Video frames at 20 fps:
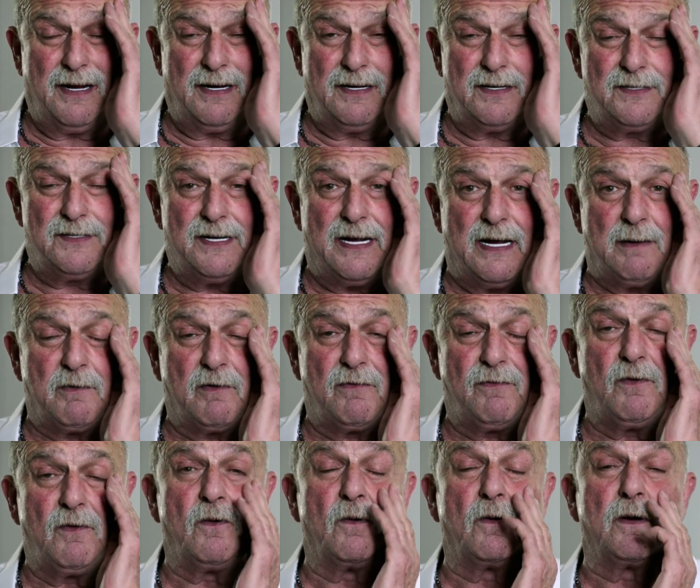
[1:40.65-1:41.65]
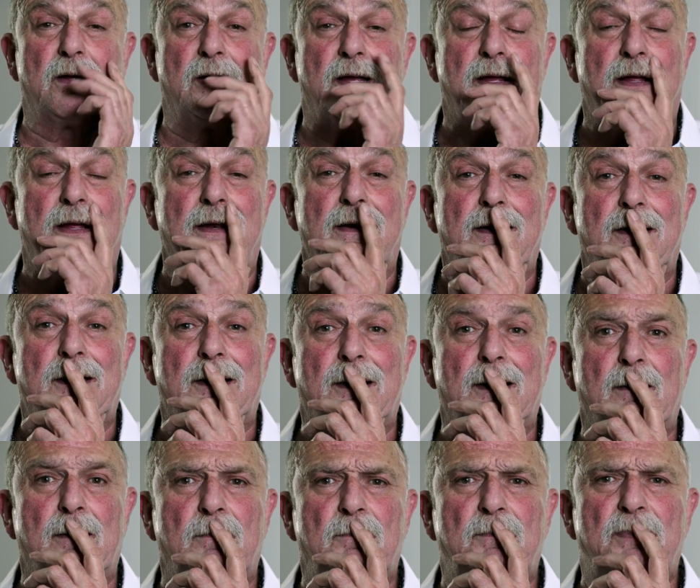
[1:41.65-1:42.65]
in Tampa, Florida, and
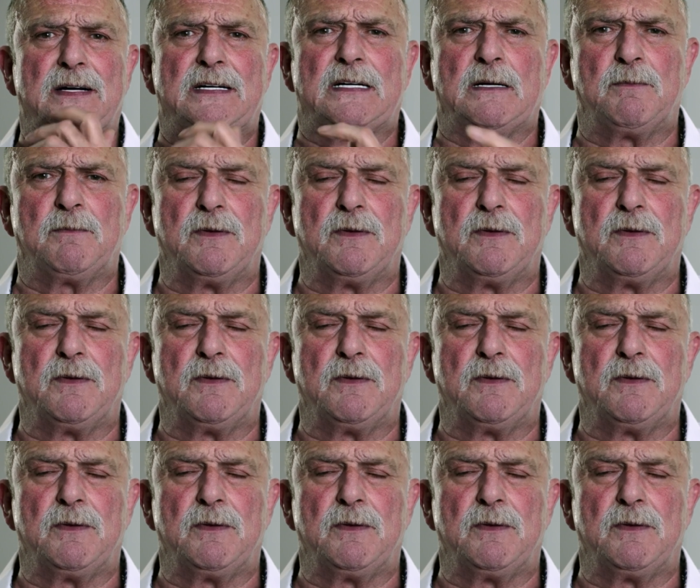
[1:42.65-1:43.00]
picked